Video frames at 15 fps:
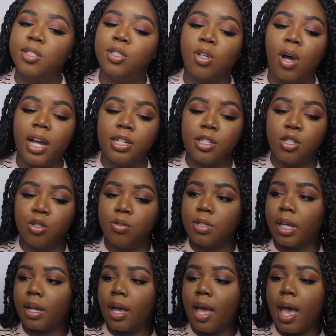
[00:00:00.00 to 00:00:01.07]
So I just used
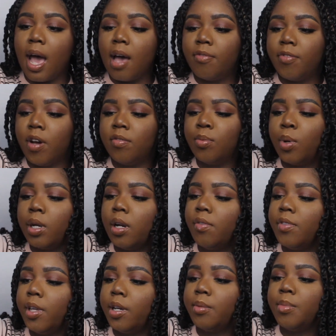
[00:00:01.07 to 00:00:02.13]
like a half of one
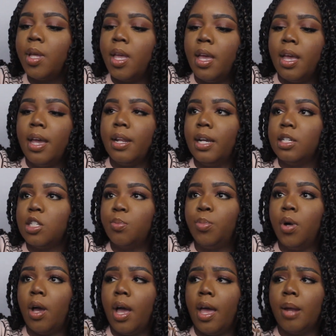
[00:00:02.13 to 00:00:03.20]
of them and I just
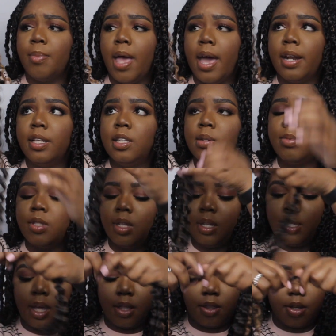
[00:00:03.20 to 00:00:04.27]
added them
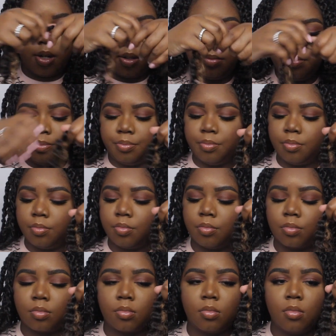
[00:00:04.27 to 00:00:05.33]
together.
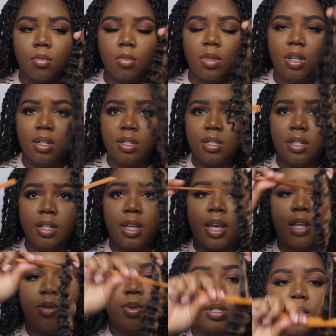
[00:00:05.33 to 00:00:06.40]
So
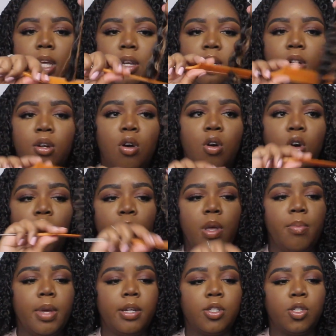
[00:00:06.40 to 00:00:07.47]
again, you want to take your comb
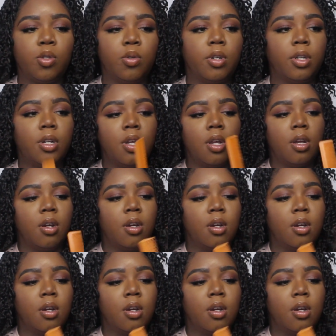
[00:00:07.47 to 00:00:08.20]
and make sure